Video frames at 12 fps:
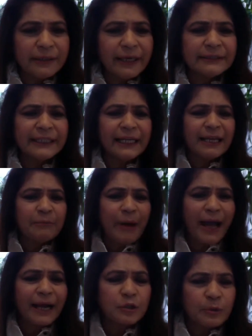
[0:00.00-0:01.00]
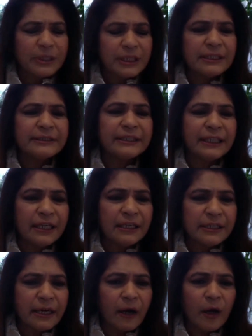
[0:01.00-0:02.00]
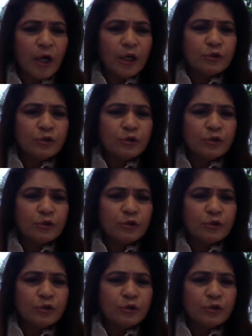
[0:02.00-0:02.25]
They are selling back to Indians in India.